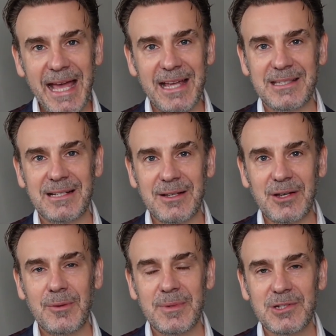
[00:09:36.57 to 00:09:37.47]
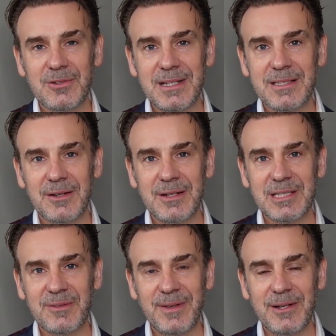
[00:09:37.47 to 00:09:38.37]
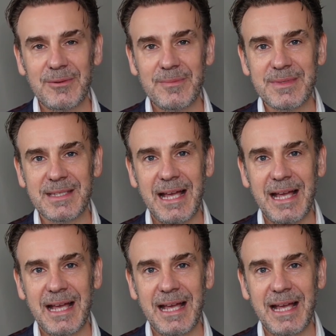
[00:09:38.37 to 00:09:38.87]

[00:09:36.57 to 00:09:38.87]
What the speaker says: excellent commentaries on his films